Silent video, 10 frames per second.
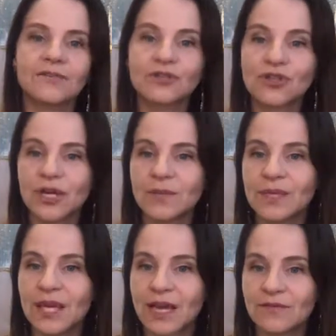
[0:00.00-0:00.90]
join
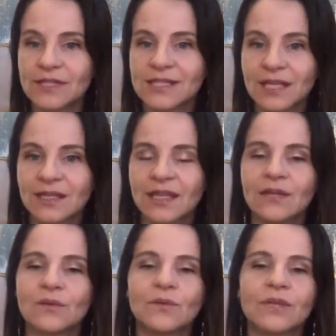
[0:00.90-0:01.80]
me every
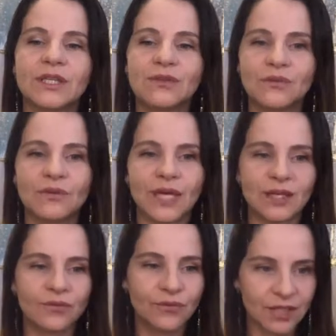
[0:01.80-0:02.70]
Sunday, we do
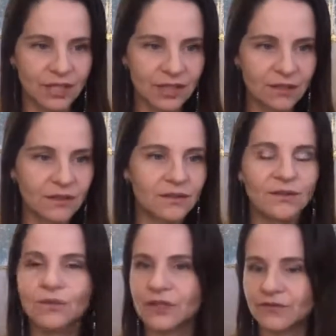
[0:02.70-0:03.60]
a reading
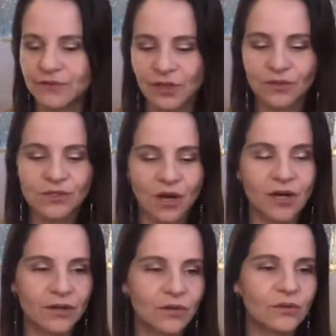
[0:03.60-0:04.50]
with those
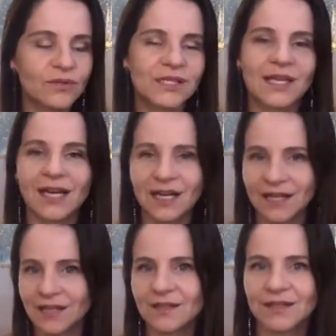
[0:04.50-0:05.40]
oracles
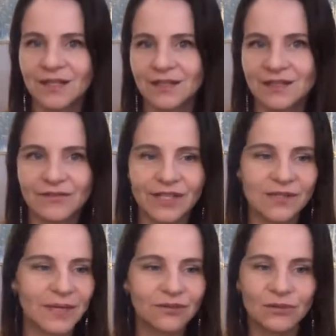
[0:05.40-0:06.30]
here in the
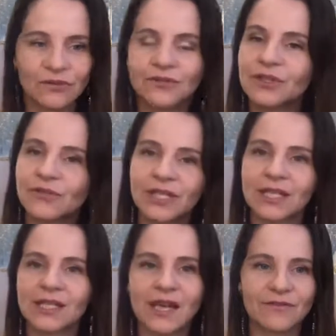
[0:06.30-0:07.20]
Facebook. I do a free
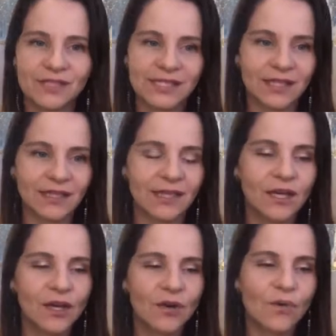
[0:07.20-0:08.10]
reading every
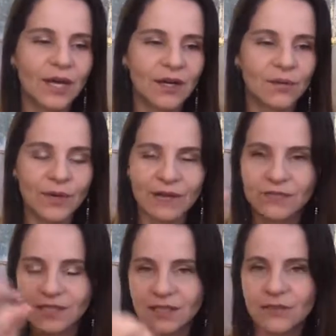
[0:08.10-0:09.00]
Sunday, where
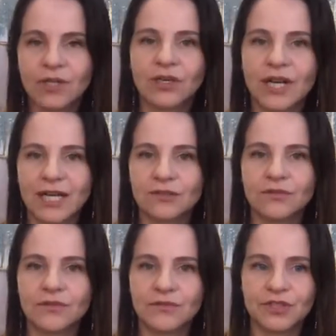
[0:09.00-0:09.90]
every Sunday we connect
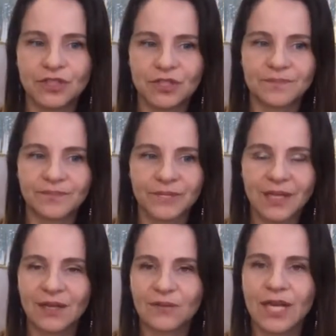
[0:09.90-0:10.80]
with your vision,
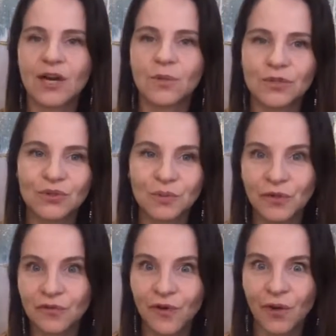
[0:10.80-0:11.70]
and we help you to
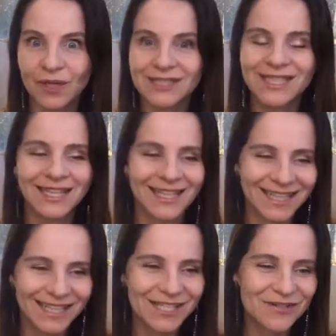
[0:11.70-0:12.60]
move forward
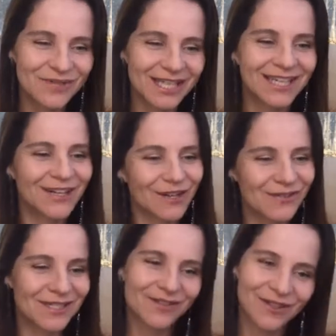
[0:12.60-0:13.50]
each week
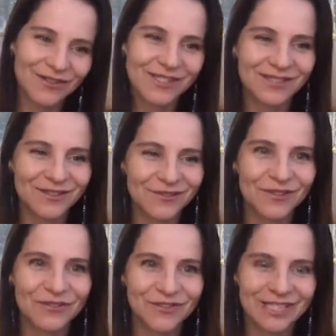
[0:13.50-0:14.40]
closer and closer to
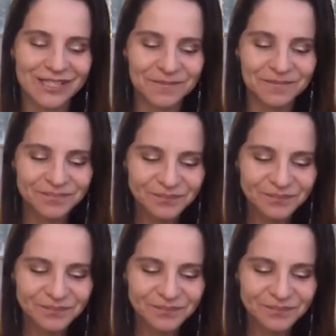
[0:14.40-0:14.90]
your vision.